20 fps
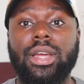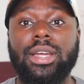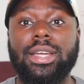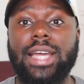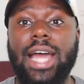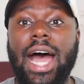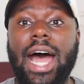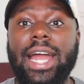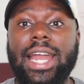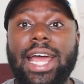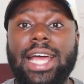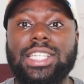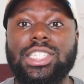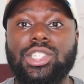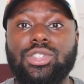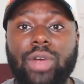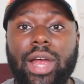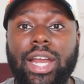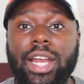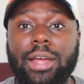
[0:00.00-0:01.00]
God has
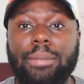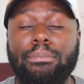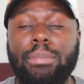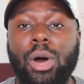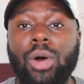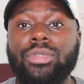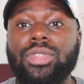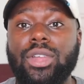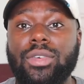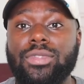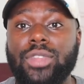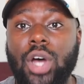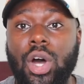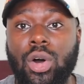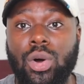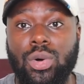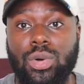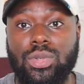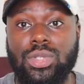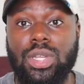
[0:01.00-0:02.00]
granted both of
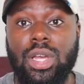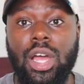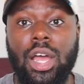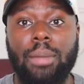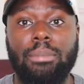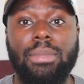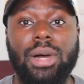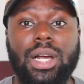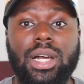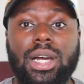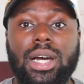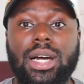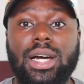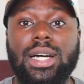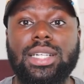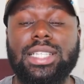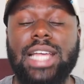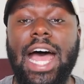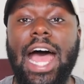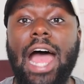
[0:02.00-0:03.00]
those
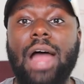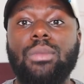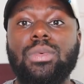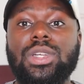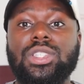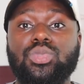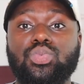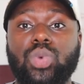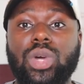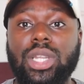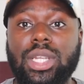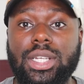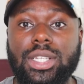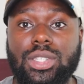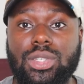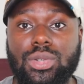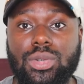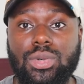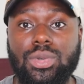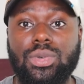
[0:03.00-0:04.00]
because I was willing
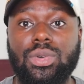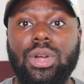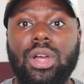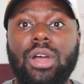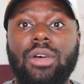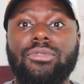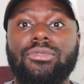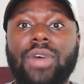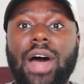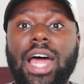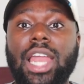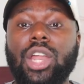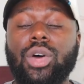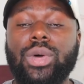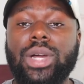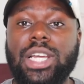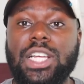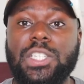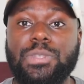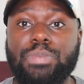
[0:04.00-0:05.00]
to
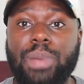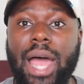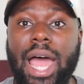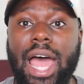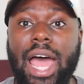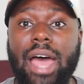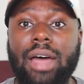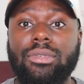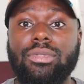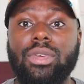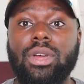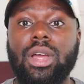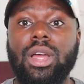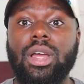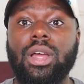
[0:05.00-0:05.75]
follow his path.